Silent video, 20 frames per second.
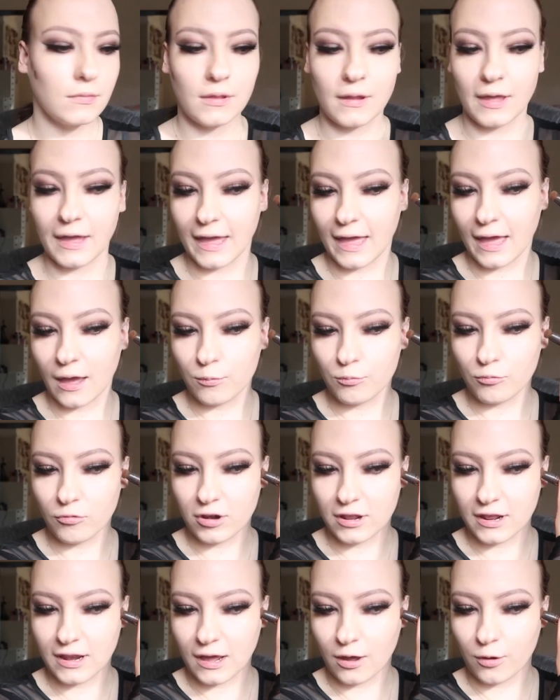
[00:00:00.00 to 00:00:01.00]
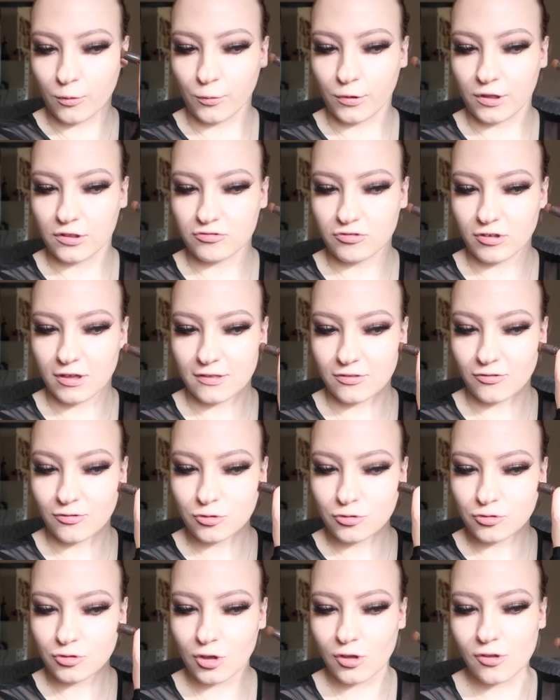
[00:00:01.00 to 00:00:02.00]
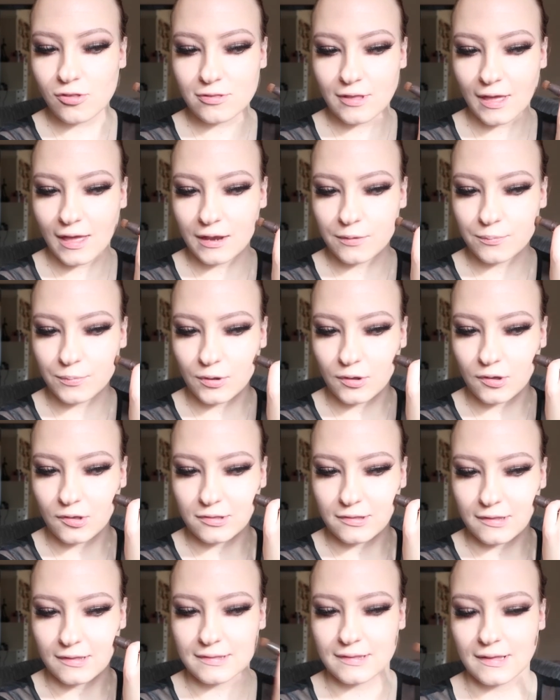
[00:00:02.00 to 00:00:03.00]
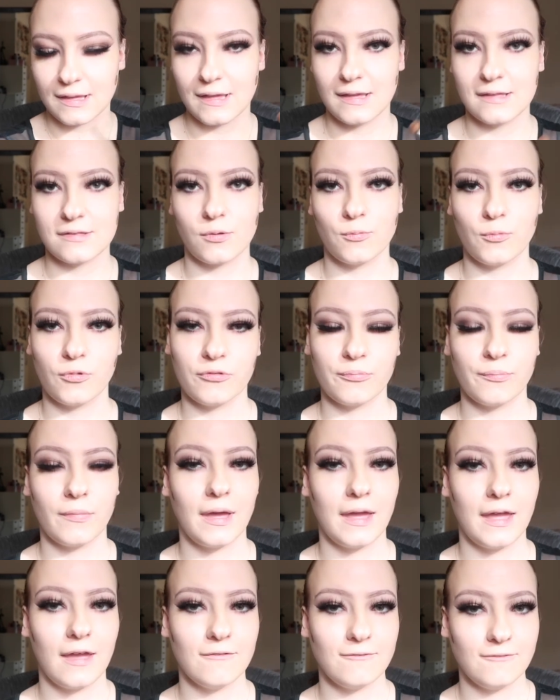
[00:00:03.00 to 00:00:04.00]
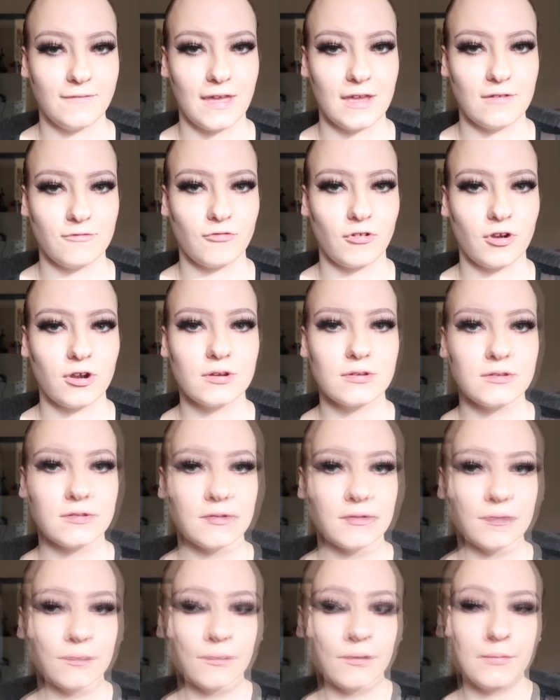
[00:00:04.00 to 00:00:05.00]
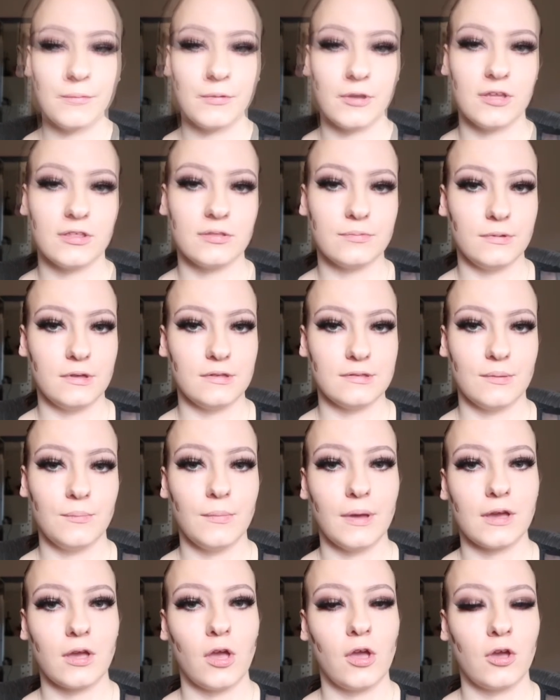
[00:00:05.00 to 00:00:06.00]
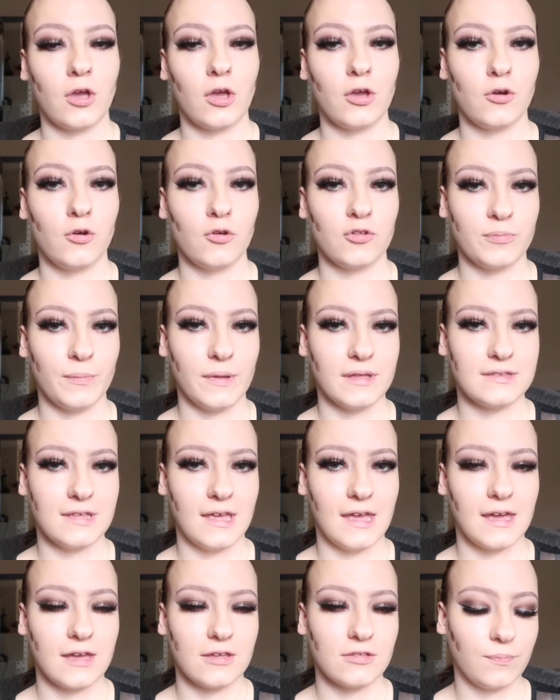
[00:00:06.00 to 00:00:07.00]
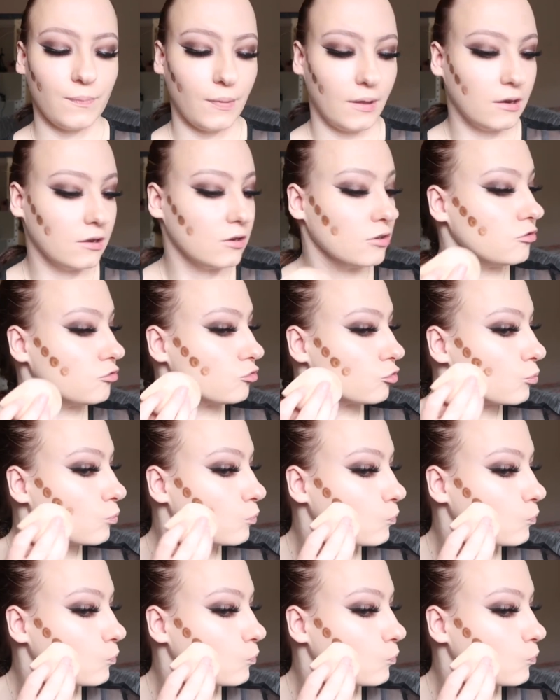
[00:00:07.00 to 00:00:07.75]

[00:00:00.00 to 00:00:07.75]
I am running out, which is so sad because this is one of my favourites. And now I'm going to be using my Cocoa Cosmetics sponge.